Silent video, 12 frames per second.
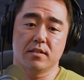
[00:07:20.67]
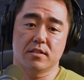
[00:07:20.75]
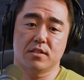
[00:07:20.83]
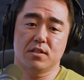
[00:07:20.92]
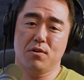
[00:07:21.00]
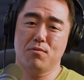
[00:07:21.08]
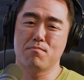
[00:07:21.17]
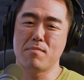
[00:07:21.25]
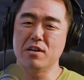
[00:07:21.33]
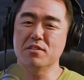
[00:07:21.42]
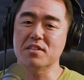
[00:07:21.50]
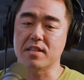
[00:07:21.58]
so
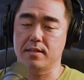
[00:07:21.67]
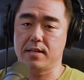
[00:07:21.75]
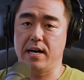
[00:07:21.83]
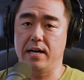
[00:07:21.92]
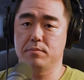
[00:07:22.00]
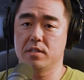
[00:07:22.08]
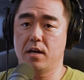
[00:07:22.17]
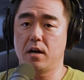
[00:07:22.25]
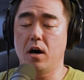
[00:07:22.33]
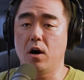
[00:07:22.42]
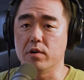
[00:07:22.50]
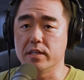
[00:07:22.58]
most of the times, not
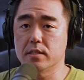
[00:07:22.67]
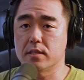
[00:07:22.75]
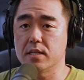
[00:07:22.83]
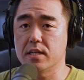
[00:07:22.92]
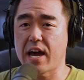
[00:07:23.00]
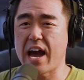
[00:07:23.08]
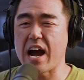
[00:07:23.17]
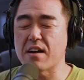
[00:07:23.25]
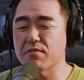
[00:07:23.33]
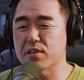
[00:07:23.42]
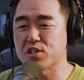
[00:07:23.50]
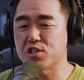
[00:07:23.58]
always, the
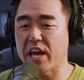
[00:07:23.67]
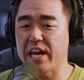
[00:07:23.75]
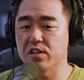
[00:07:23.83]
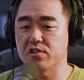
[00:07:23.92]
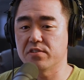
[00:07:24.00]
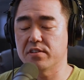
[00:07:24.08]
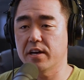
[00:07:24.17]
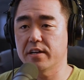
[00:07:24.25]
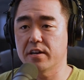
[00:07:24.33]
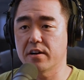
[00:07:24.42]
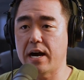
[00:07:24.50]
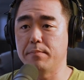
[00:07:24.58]
average agency I
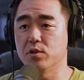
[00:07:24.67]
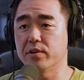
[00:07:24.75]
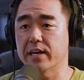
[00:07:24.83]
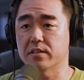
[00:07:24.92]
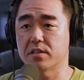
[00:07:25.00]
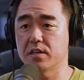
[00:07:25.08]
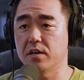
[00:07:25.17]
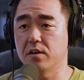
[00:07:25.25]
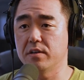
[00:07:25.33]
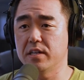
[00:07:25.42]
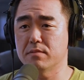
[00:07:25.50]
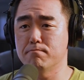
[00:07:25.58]
hear, I'm doing SEO.
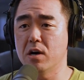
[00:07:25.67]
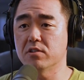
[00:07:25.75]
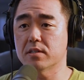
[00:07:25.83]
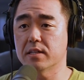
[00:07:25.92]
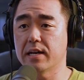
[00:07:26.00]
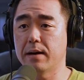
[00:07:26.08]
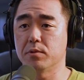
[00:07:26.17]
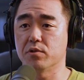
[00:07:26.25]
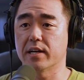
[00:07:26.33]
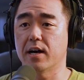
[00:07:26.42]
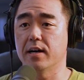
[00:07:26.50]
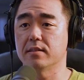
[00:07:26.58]
It's mostly I'm doing
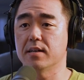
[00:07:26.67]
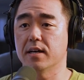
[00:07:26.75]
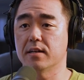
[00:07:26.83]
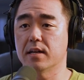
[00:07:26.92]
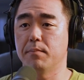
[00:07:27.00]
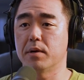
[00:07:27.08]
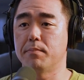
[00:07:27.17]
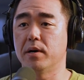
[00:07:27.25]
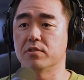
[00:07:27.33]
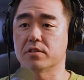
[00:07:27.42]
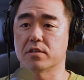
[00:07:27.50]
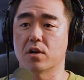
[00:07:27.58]
content. I'm going to
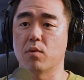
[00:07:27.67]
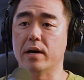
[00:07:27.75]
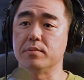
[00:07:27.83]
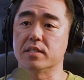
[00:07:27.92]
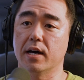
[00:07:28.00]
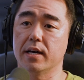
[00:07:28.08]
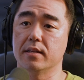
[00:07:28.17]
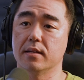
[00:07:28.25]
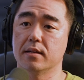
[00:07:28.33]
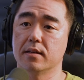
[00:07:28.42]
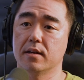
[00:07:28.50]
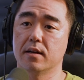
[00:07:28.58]
post on your website,
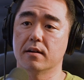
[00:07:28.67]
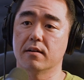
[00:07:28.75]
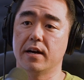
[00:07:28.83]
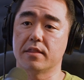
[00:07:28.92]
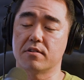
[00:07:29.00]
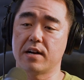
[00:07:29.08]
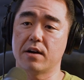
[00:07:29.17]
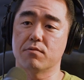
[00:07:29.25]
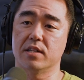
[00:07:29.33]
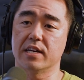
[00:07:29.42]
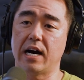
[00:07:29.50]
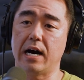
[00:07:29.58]
right? They're not
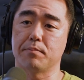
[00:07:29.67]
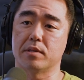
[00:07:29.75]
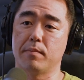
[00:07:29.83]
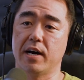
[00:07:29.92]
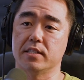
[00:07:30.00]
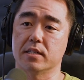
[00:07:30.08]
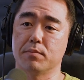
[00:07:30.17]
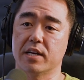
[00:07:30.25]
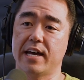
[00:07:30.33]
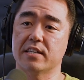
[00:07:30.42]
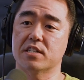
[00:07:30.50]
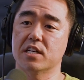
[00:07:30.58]
really optimizing. But
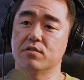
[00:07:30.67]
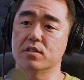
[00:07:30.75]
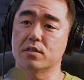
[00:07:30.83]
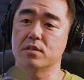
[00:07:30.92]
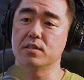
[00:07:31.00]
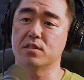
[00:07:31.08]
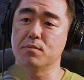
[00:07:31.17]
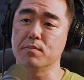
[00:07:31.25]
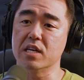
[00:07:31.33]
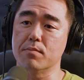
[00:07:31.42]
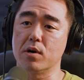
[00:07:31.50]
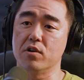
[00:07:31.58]
SEO is to
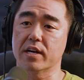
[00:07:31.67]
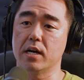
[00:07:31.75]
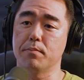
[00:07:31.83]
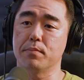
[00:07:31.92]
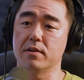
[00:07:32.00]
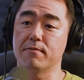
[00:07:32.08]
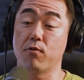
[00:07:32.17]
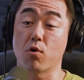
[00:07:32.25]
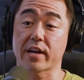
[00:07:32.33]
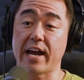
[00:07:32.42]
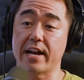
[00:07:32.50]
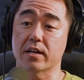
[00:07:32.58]
me broken up in four
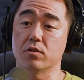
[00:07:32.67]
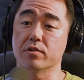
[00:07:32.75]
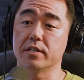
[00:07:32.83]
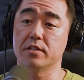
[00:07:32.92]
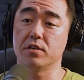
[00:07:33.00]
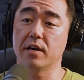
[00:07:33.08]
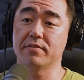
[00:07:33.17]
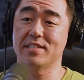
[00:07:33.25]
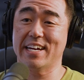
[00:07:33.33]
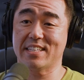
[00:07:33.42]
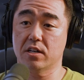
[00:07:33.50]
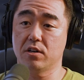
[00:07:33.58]
categories. You have
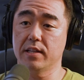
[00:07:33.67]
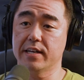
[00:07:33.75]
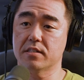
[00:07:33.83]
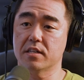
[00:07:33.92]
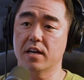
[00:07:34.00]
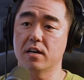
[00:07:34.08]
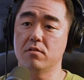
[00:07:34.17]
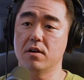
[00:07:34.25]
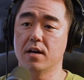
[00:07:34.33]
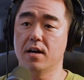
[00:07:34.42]
technical SEO,